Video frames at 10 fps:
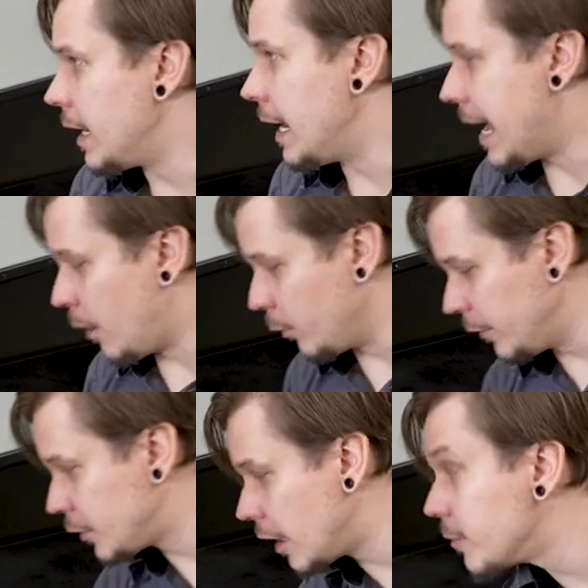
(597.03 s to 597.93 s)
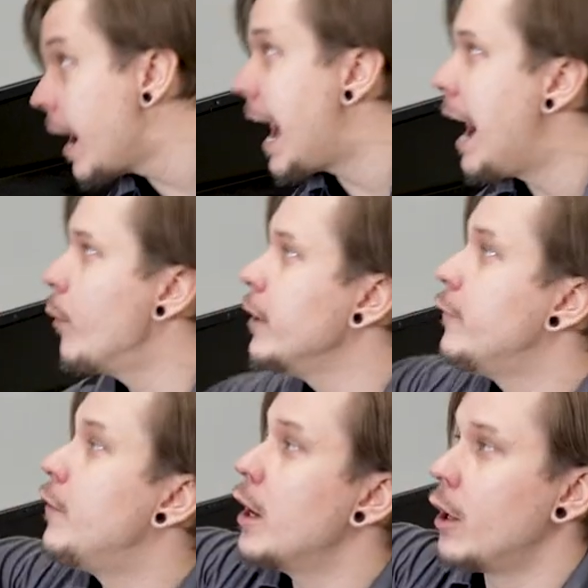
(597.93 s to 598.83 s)
Now, we've talked about how we
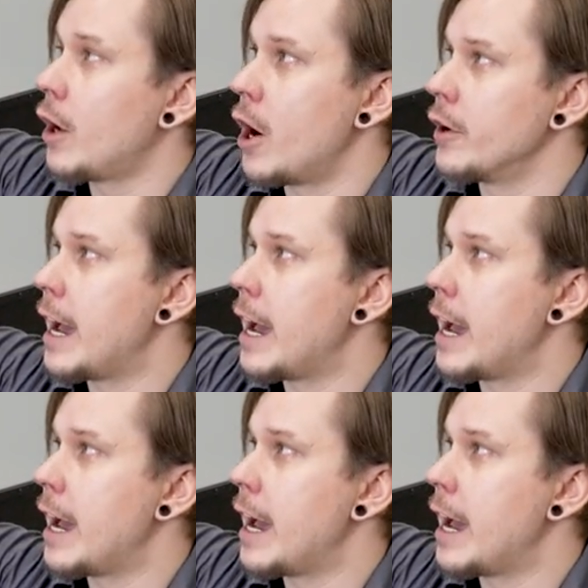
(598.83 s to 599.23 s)
fill our